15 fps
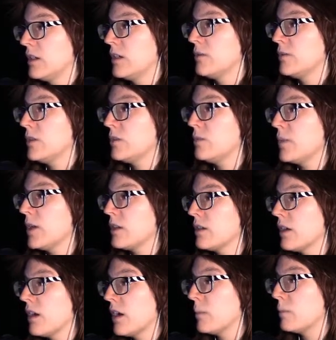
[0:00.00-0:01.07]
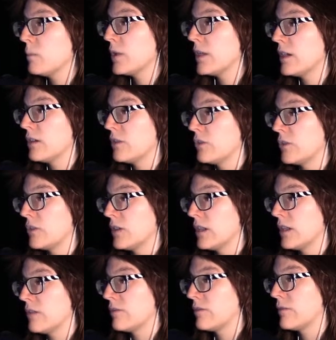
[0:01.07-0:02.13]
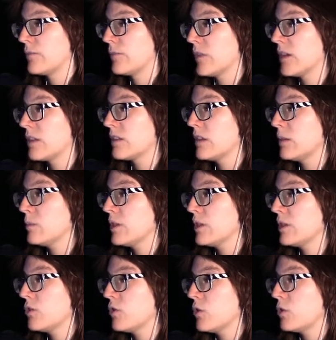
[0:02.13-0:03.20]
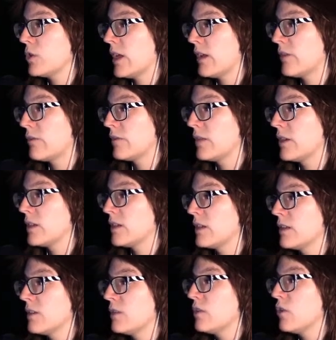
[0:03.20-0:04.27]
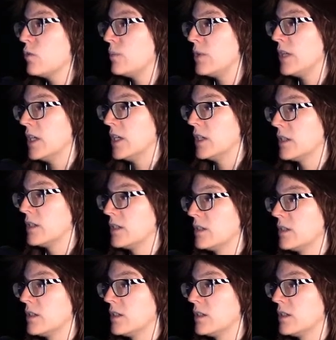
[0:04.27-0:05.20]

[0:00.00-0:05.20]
If this meant humbling herself, accepting her own death, then so be it.